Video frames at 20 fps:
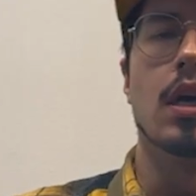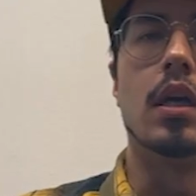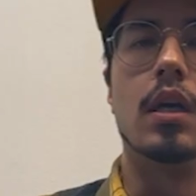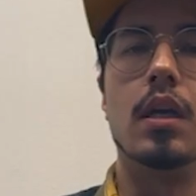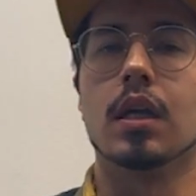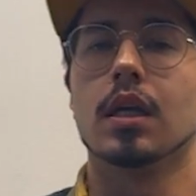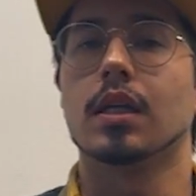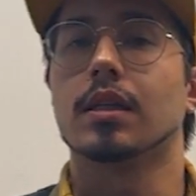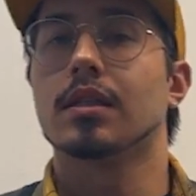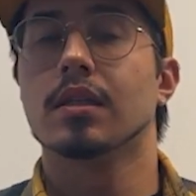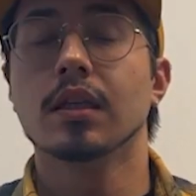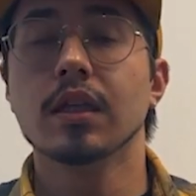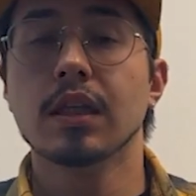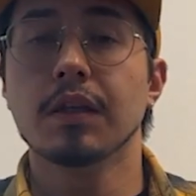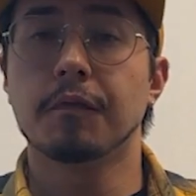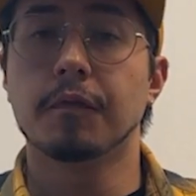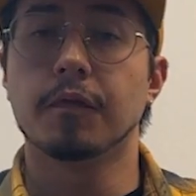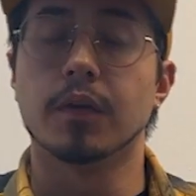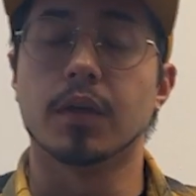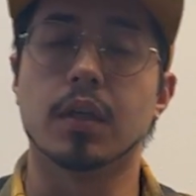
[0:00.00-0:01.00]
Let's
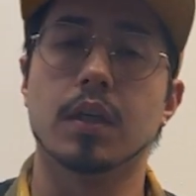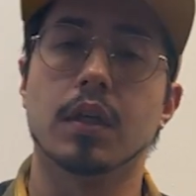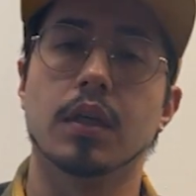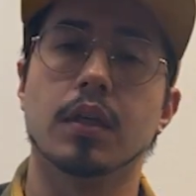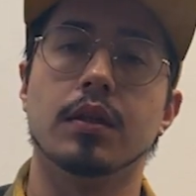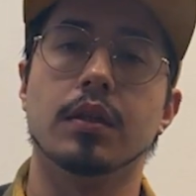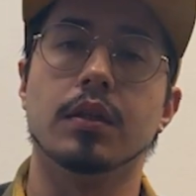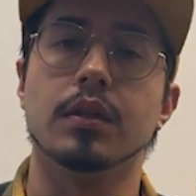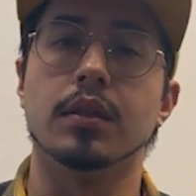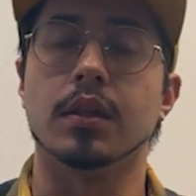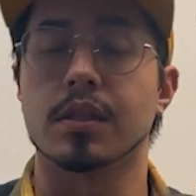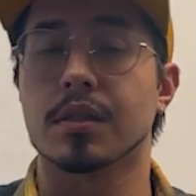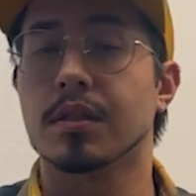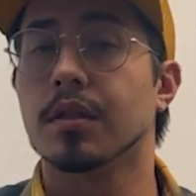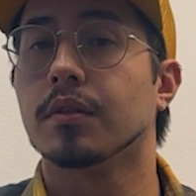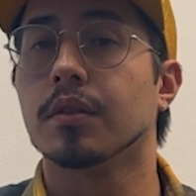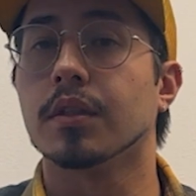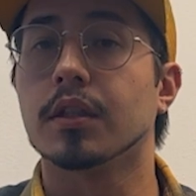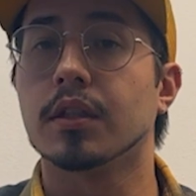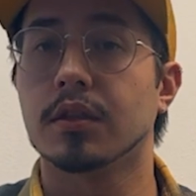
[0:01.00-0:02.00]
leave the
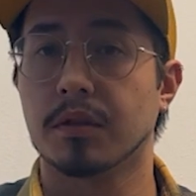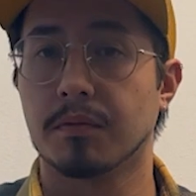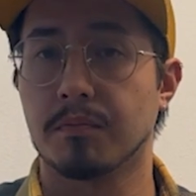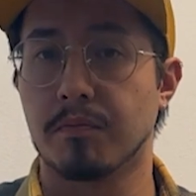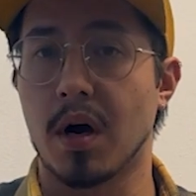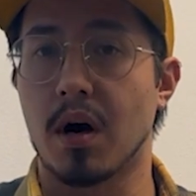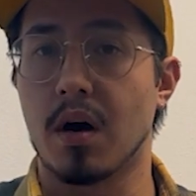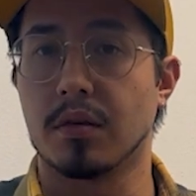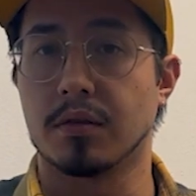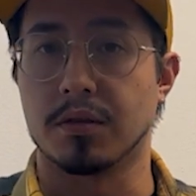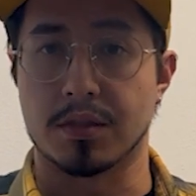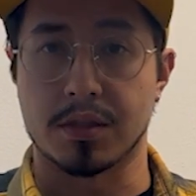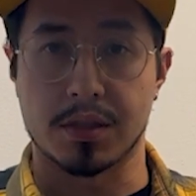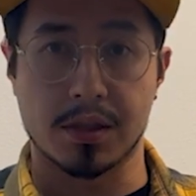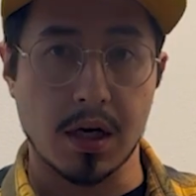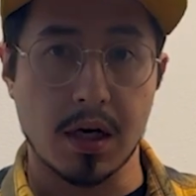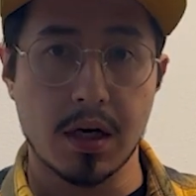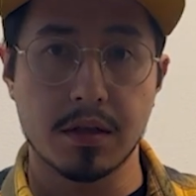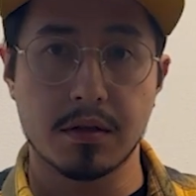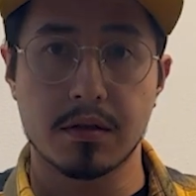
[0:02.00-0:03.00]
aesthetic part
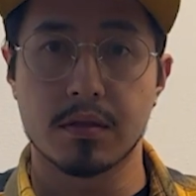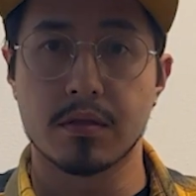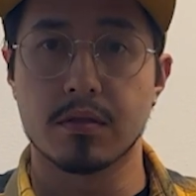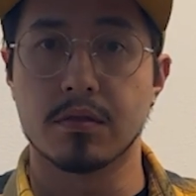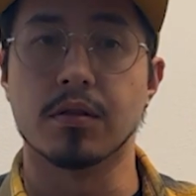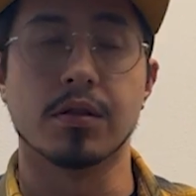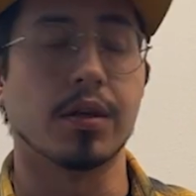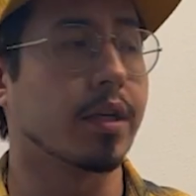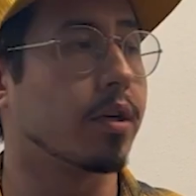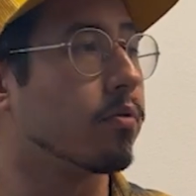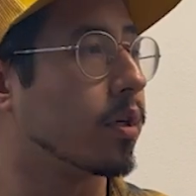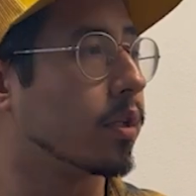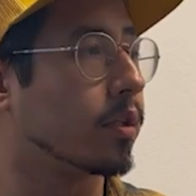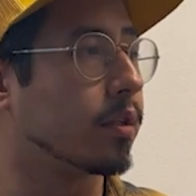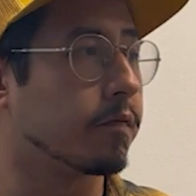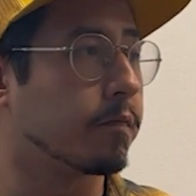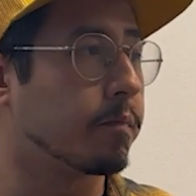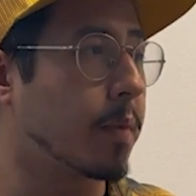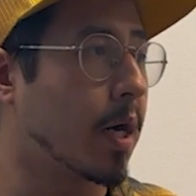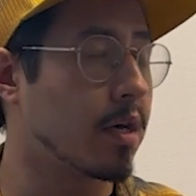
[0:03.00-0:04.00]
aside, the
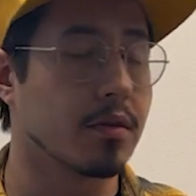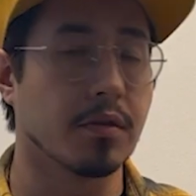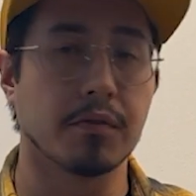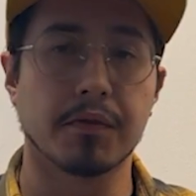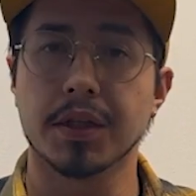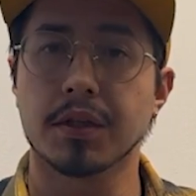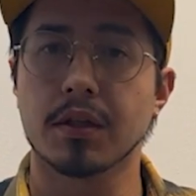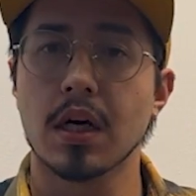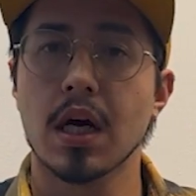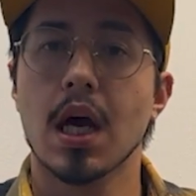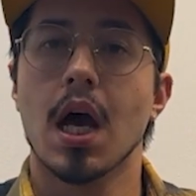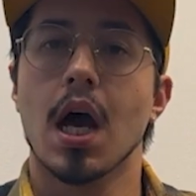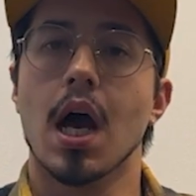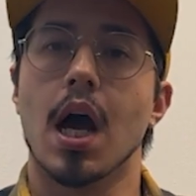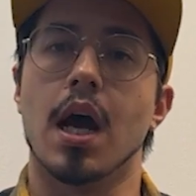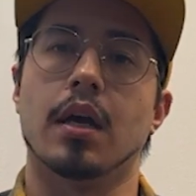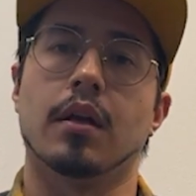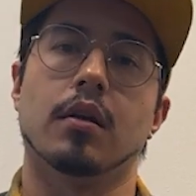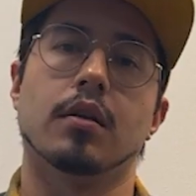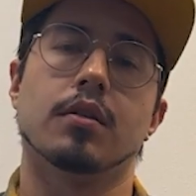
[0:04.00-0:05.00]
decorative part of it,
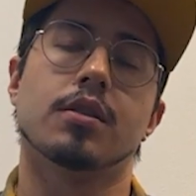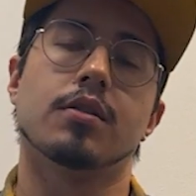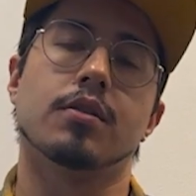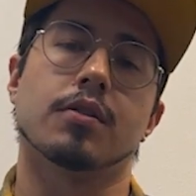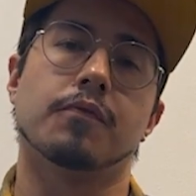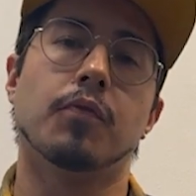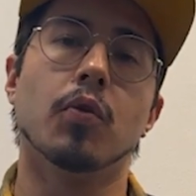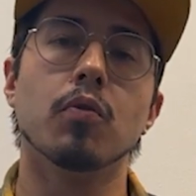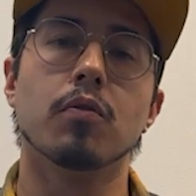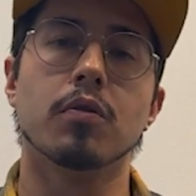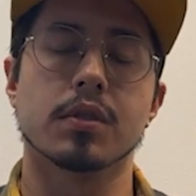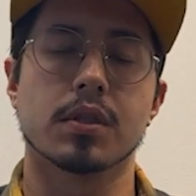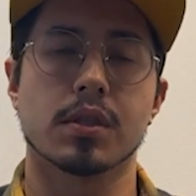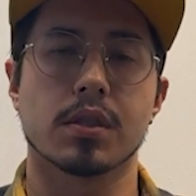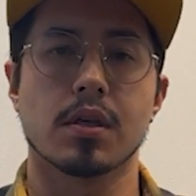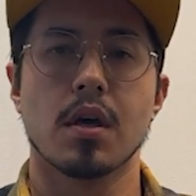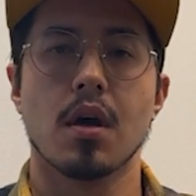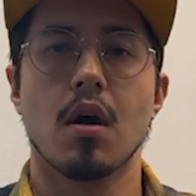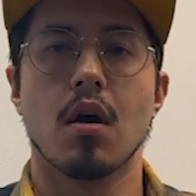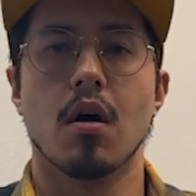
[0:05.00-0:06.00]
and let's just
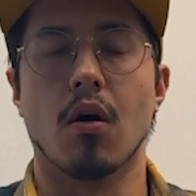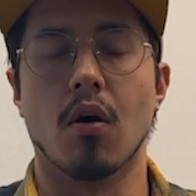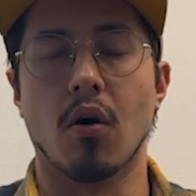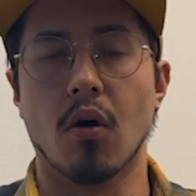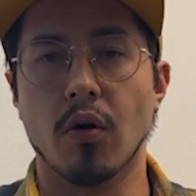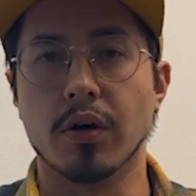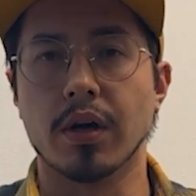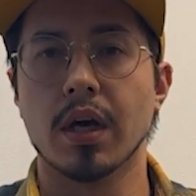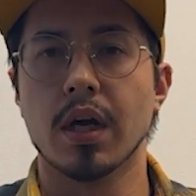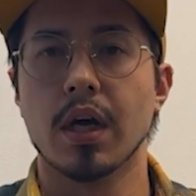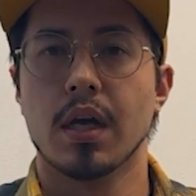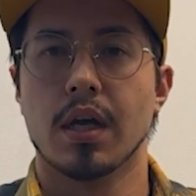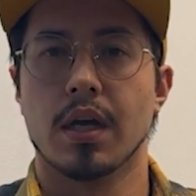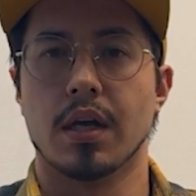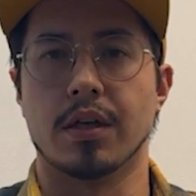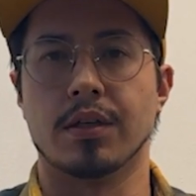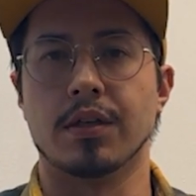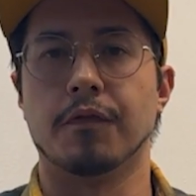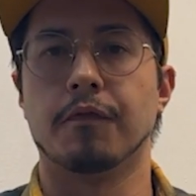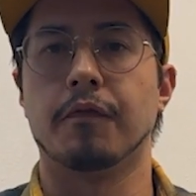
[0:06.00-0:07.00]
focus on
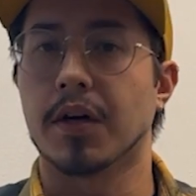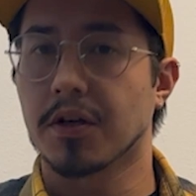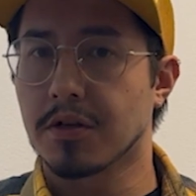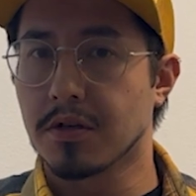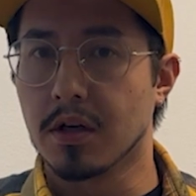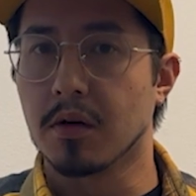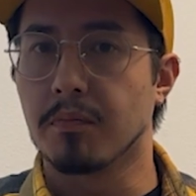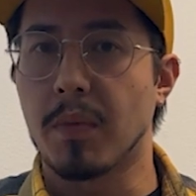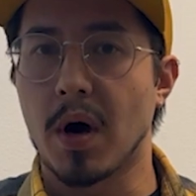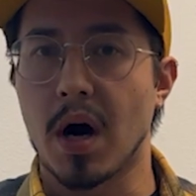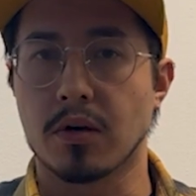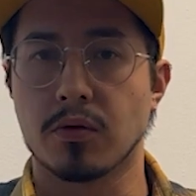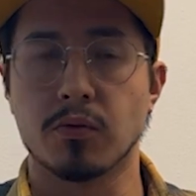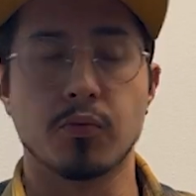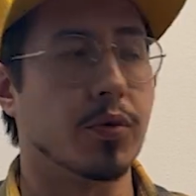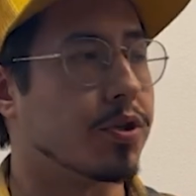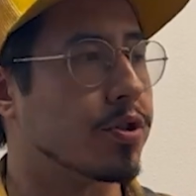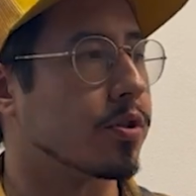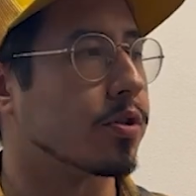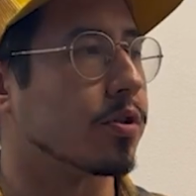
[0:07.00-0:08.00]
the functional part,
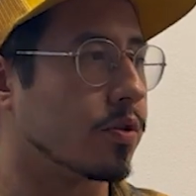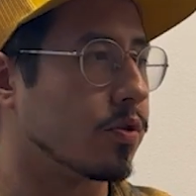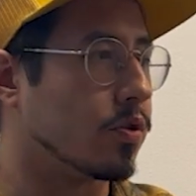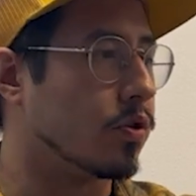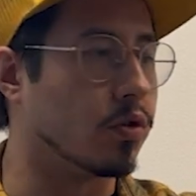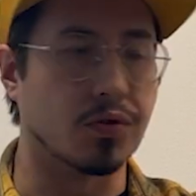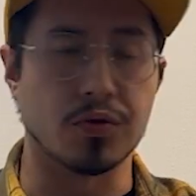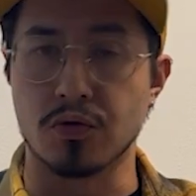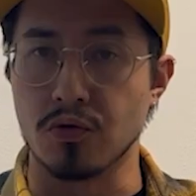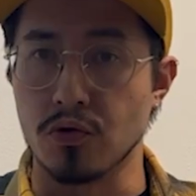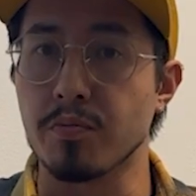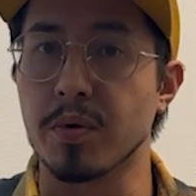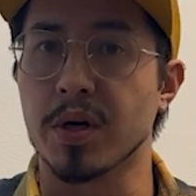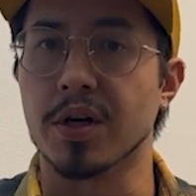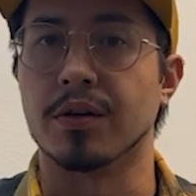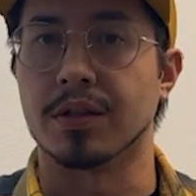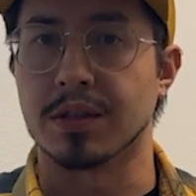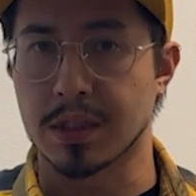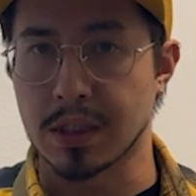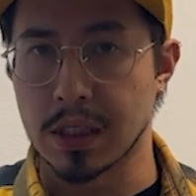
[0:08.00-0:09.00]
which is the tube
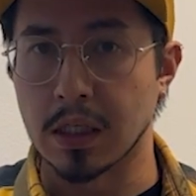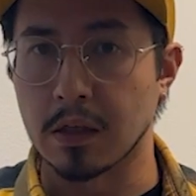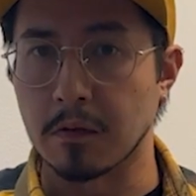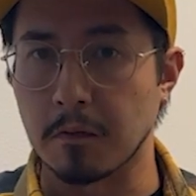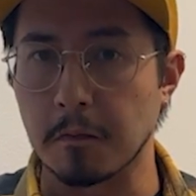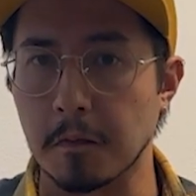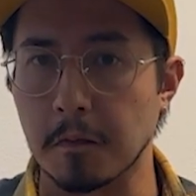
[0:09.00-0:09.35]
itself.